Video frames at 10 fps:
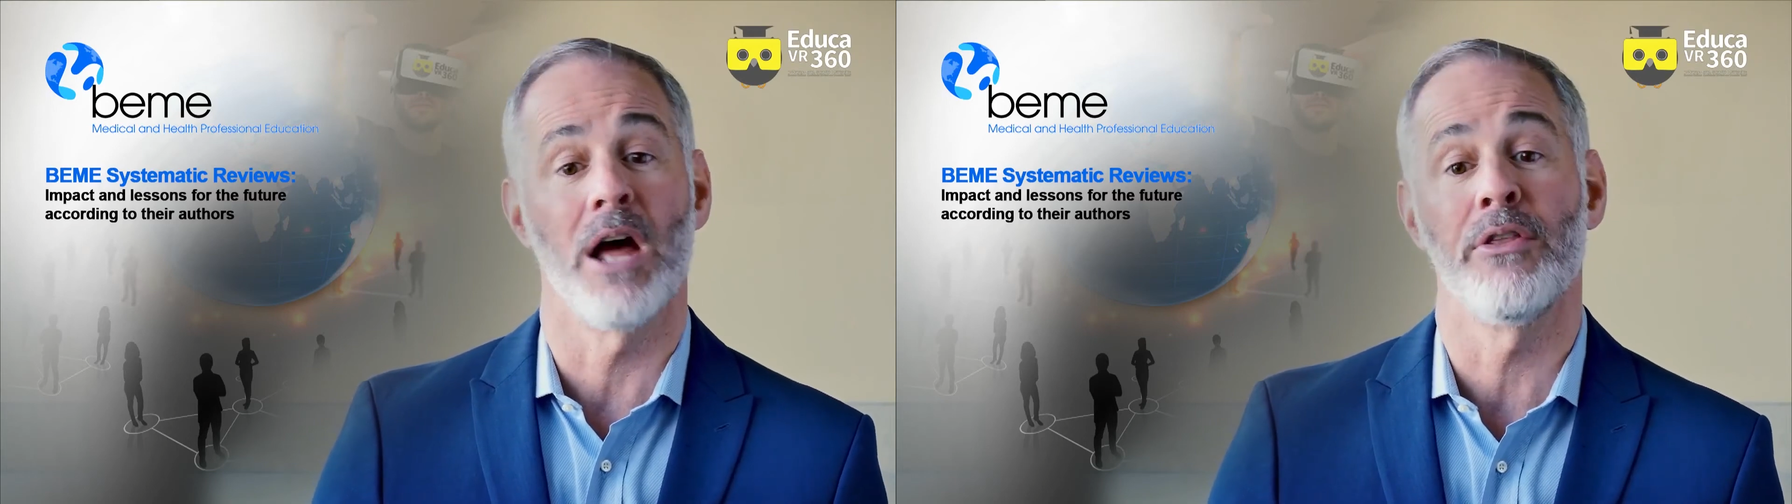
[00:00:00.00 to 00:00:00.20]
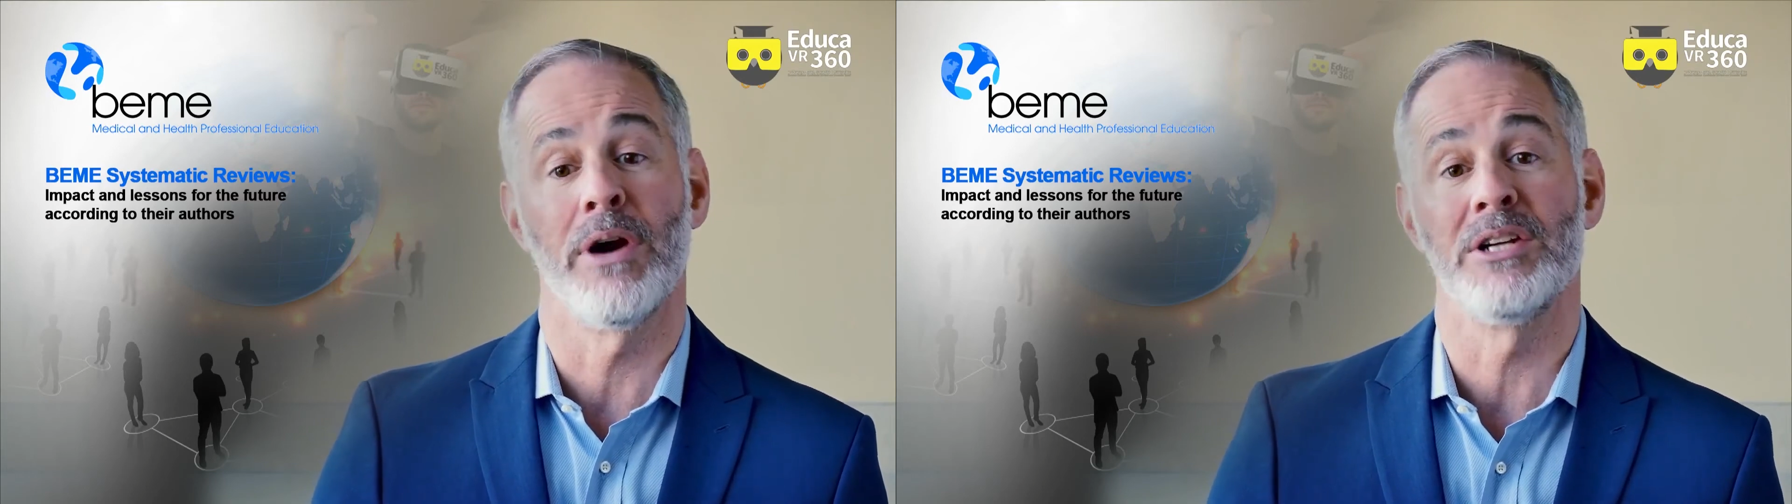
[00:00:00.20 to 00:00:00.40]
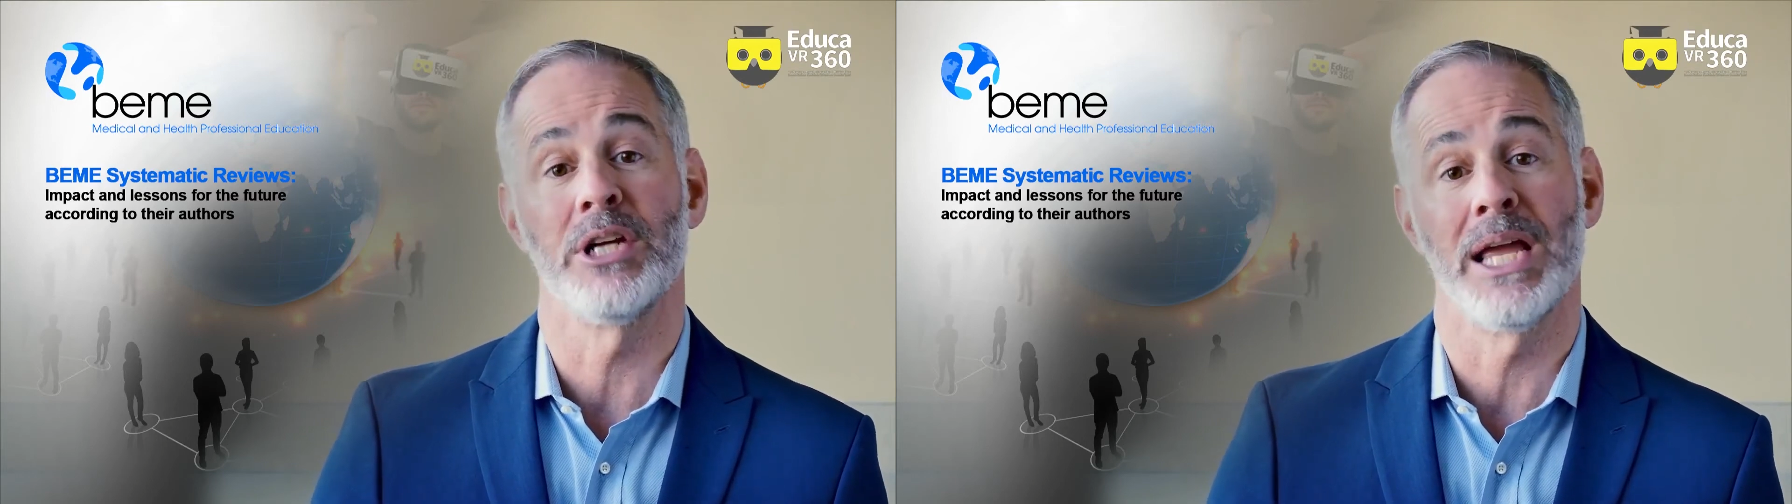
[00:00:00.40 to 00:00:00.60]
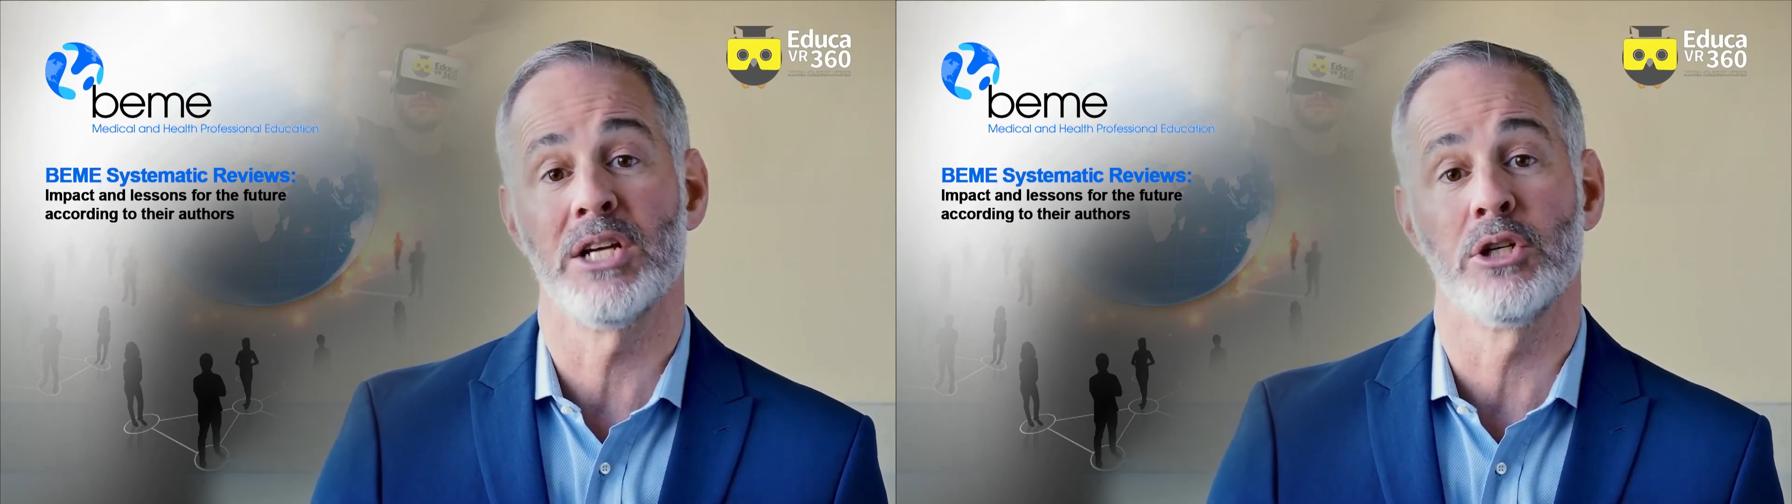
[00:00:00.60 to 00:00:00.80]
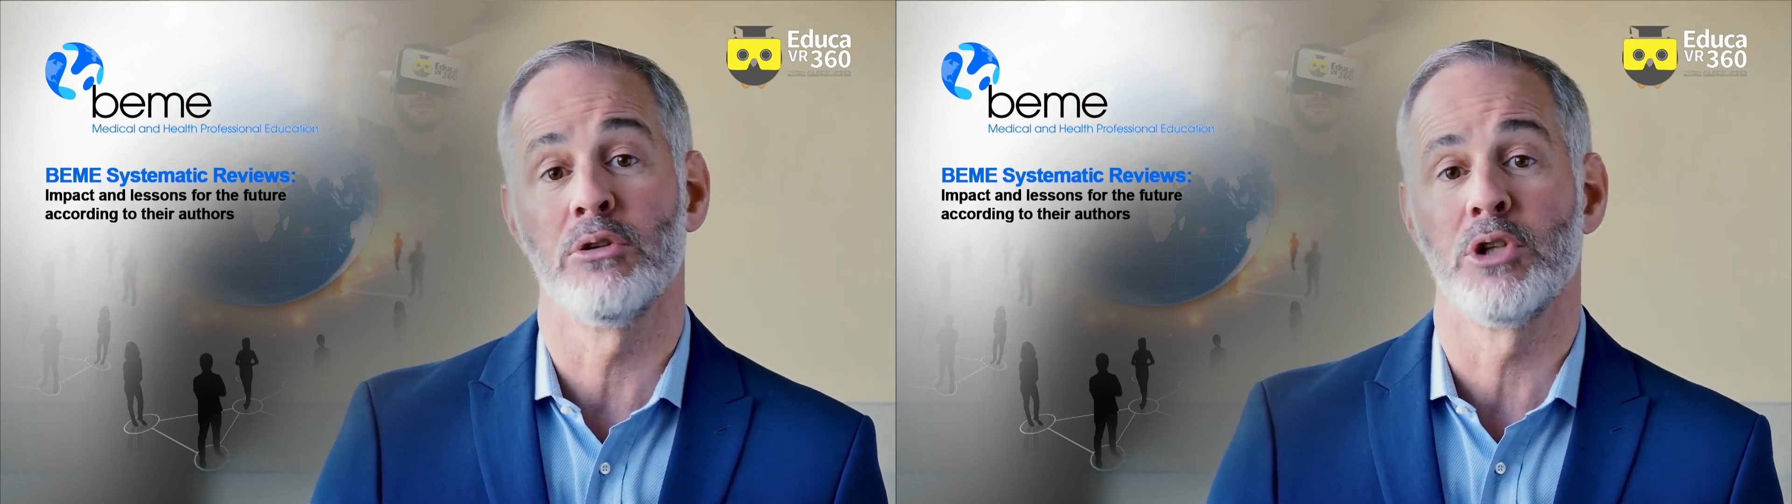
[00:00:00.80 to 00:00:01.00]
other
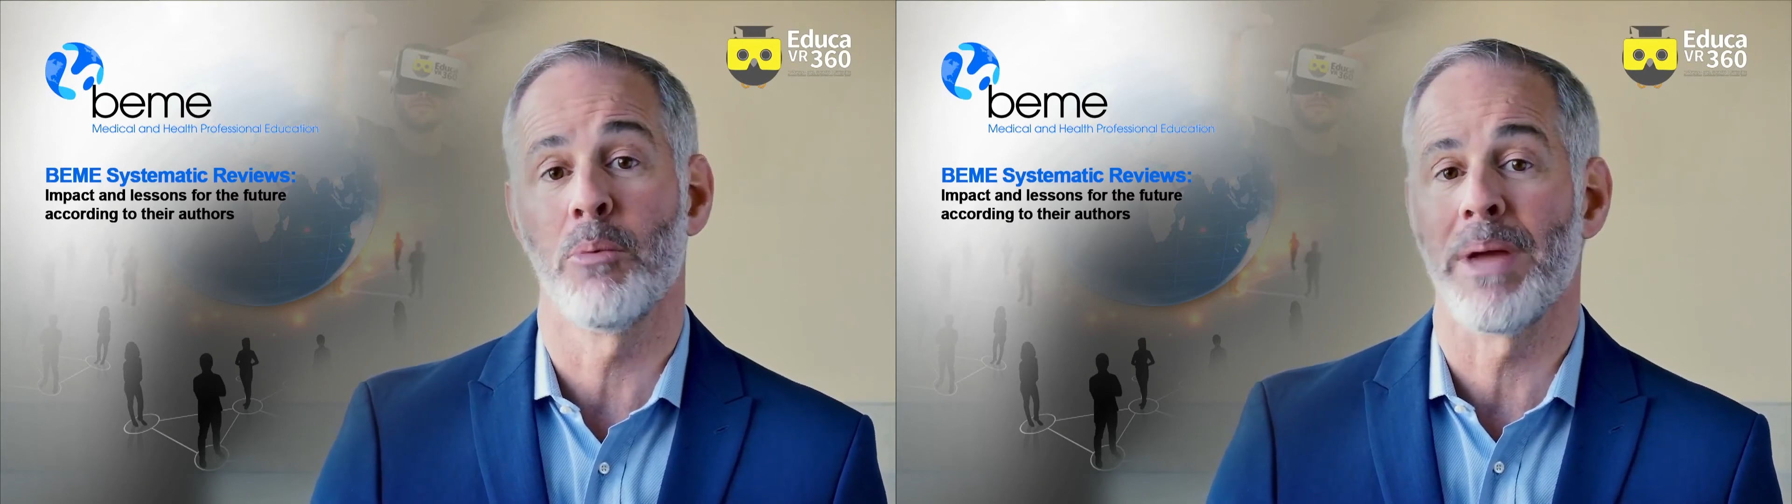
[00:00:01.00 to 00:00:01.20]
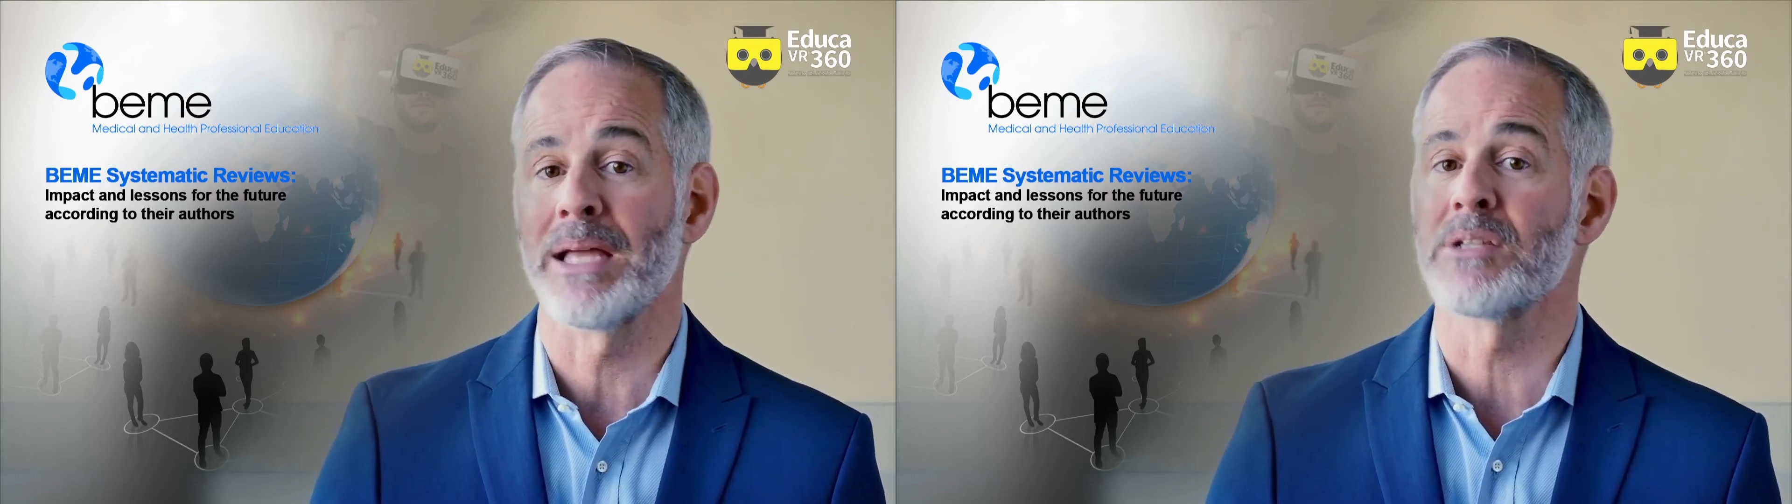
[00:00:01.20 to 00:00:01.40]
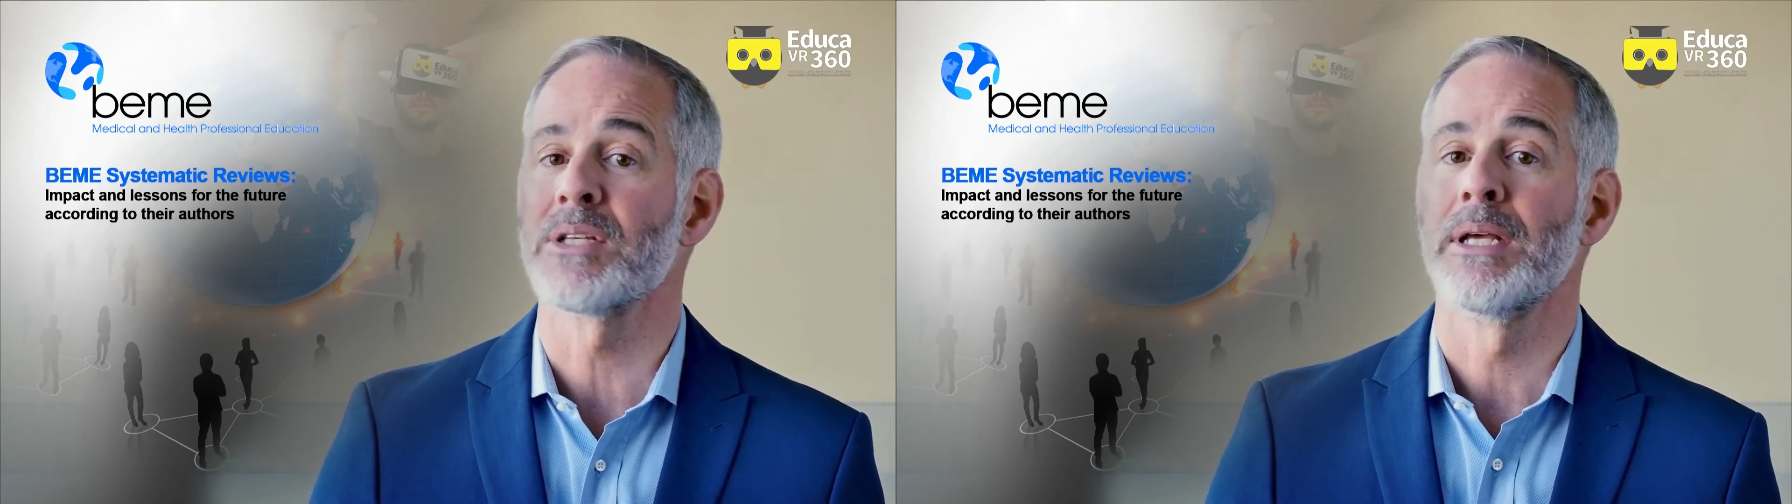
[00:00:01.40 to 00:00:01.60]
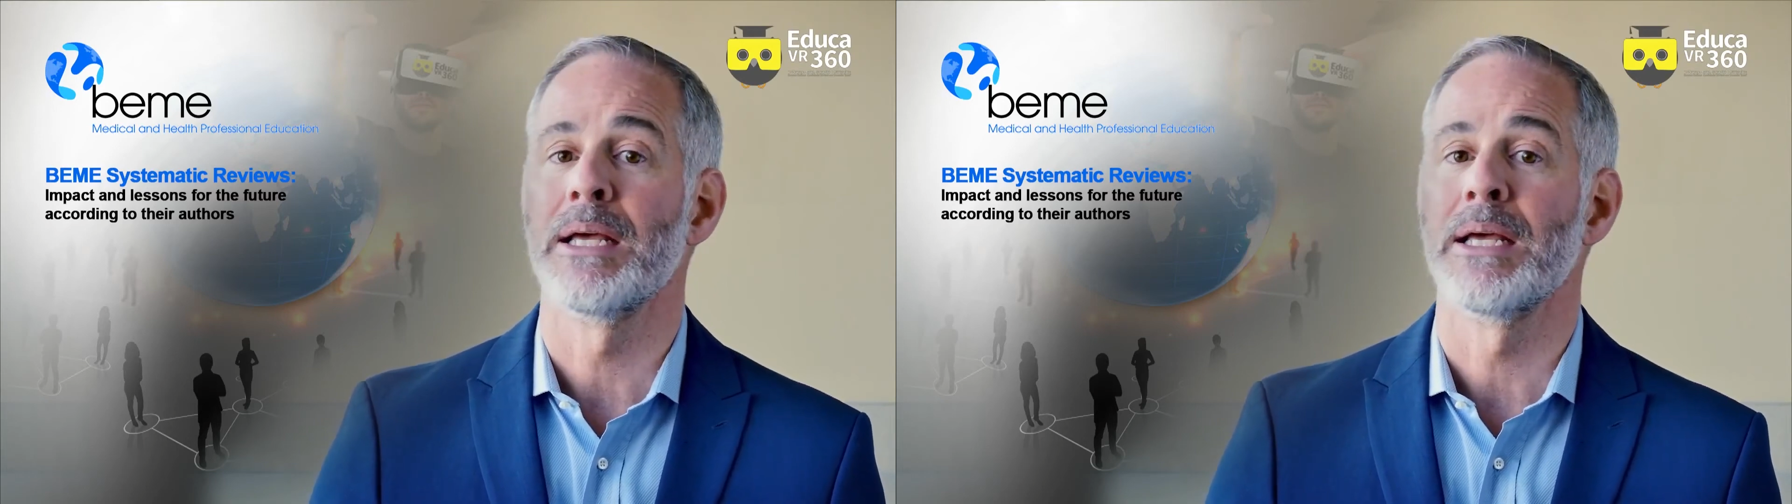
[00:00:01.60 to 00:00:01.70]
educational domains